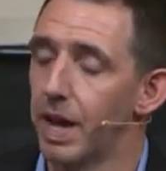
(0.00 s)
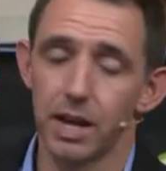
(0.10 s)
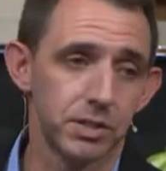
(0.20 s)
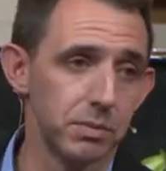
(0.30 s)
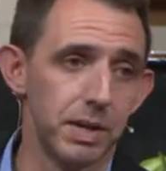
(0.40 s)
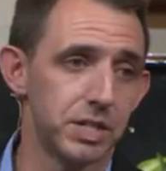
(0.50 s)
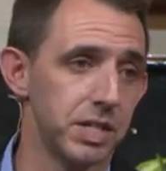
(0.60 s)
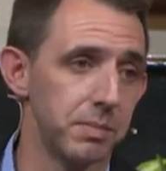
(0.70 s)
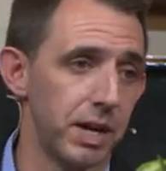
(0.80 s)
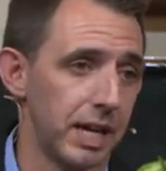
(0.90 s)
I also
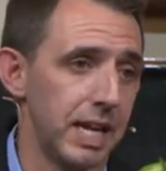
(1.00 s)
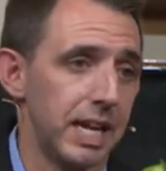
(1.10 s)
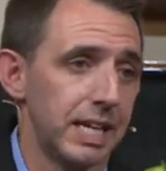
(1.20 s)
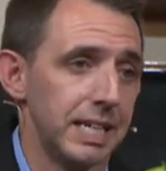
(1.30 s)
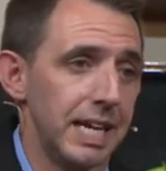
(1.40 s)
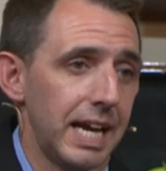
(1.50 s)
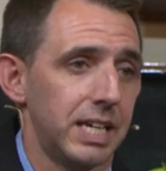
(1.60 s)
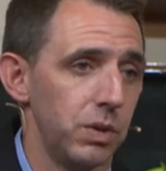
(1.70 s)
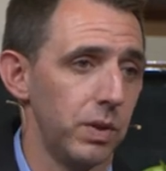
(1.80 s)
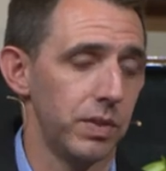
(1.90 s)
mentioned about getting
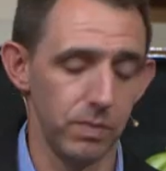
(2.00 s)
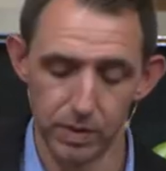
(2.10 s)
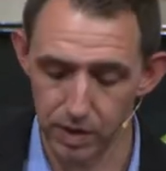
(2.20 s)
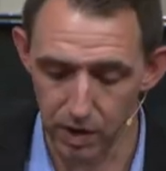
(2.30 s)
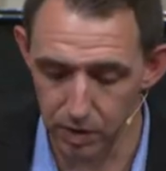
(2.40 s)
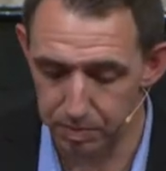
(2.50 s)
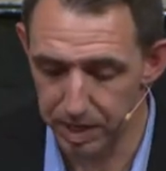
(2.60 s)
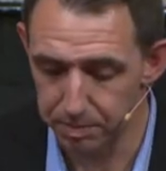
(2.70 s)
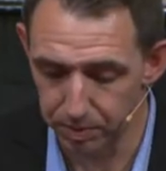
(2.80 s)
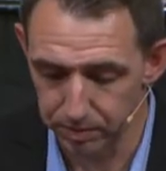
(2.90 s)
connected with, with other
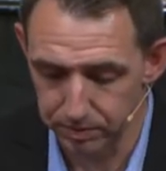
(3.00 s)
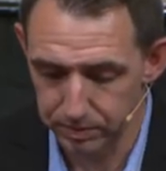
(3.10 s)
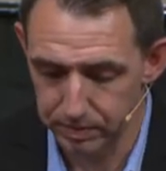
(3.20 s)
people.